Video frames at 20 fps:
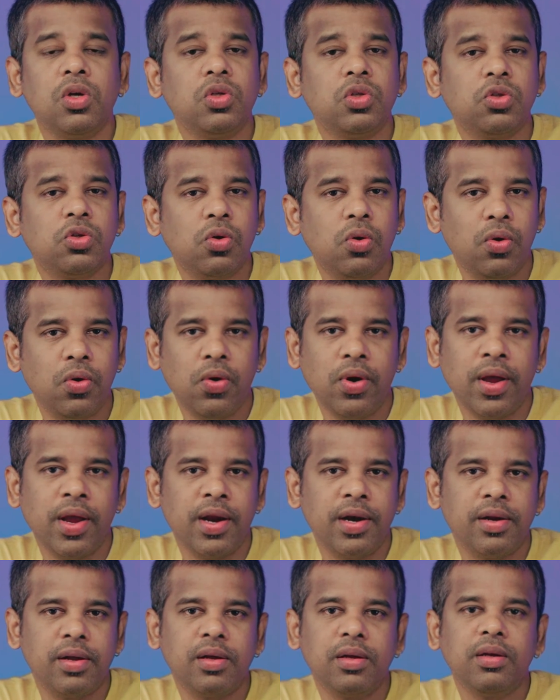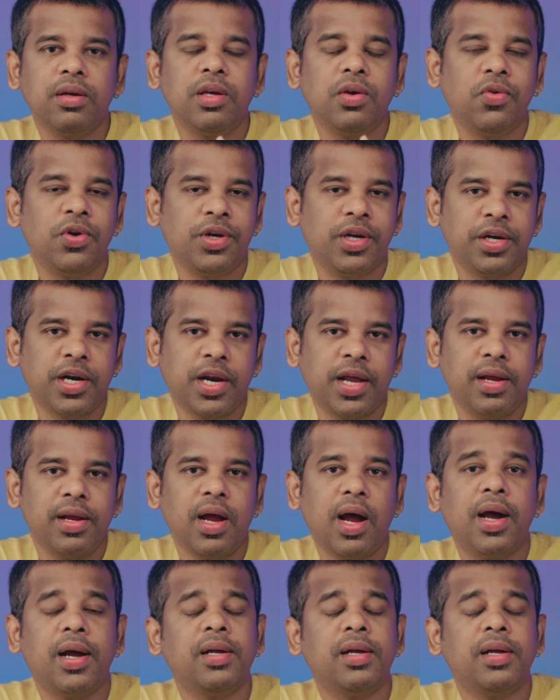So go ahead, give it a try